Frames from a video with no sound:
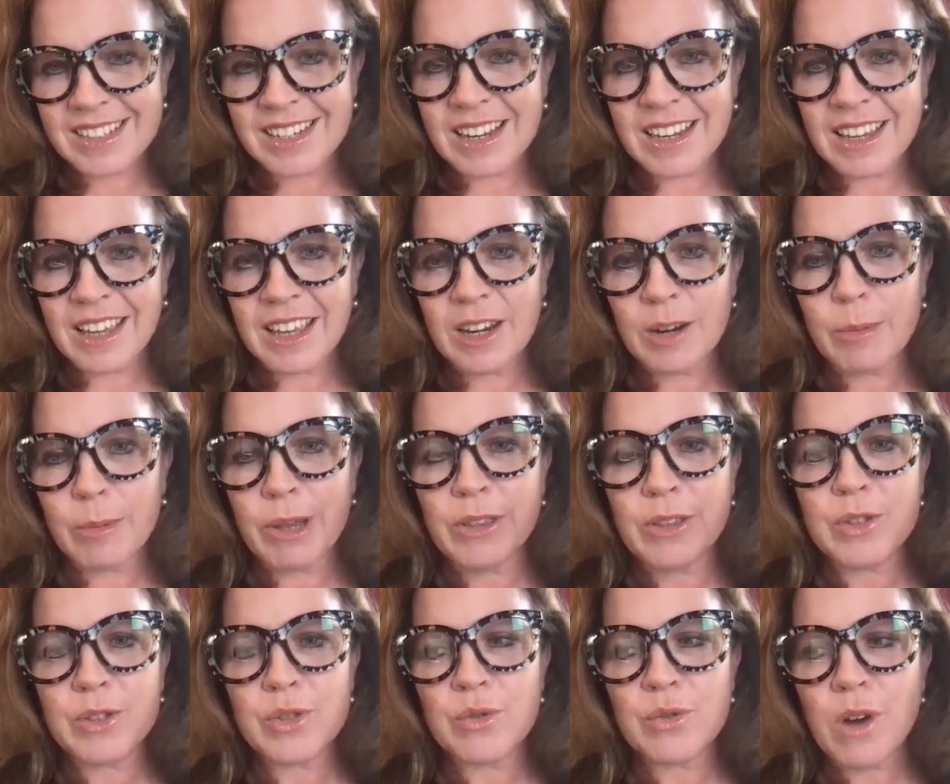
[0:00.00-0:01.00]
decade about
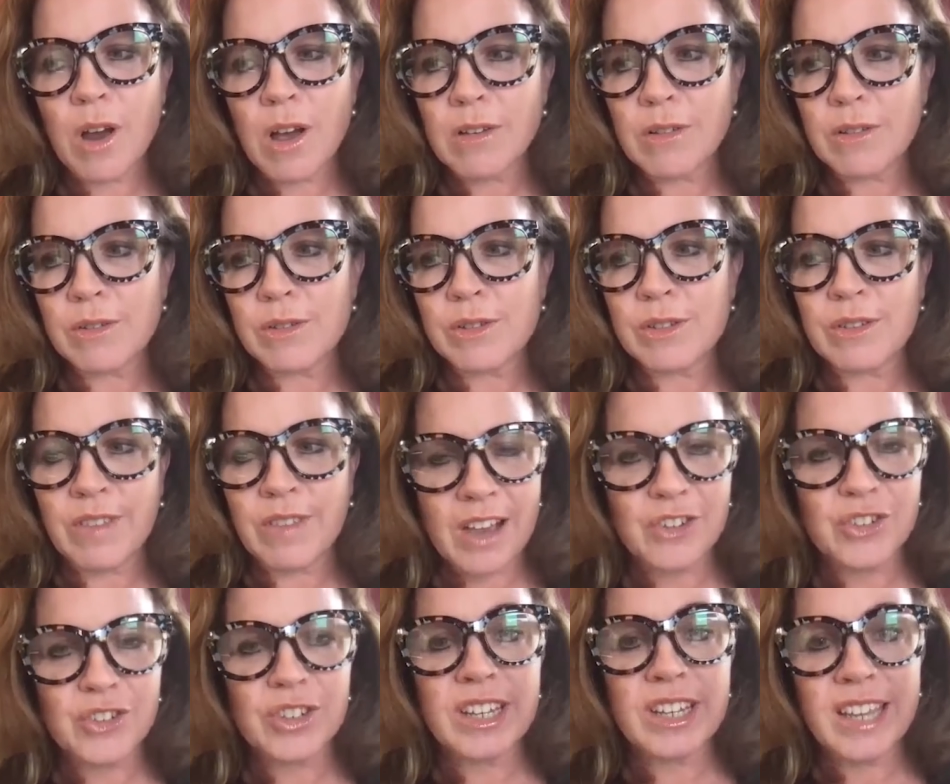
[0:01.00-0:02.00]
the struggles of
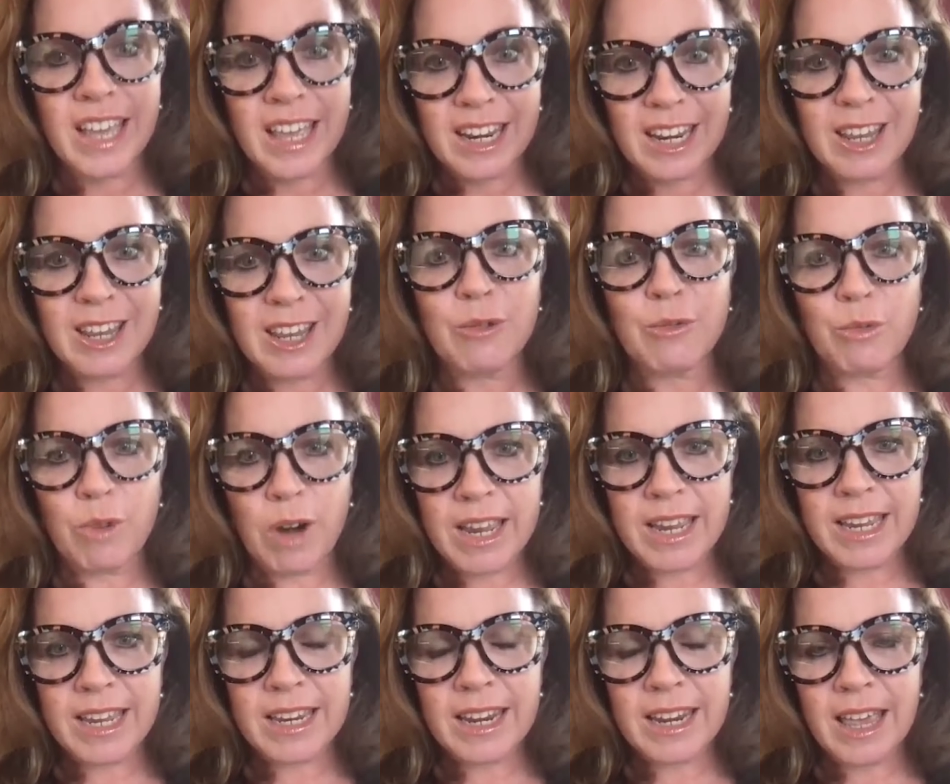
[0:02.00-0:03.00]
actually getting it
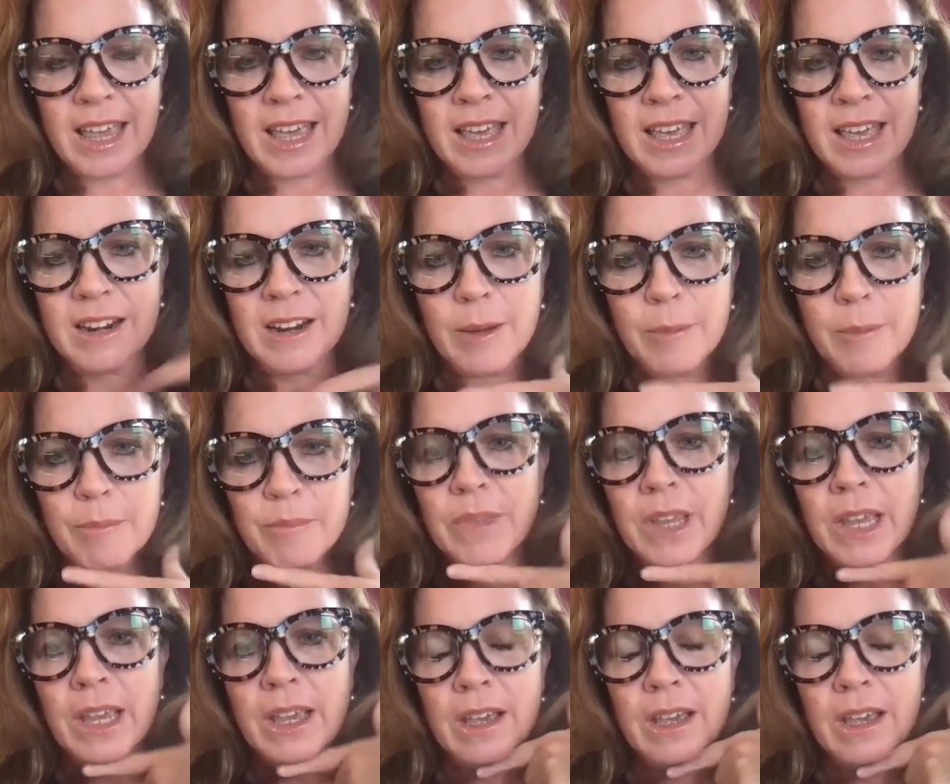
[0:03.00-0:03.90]
right. And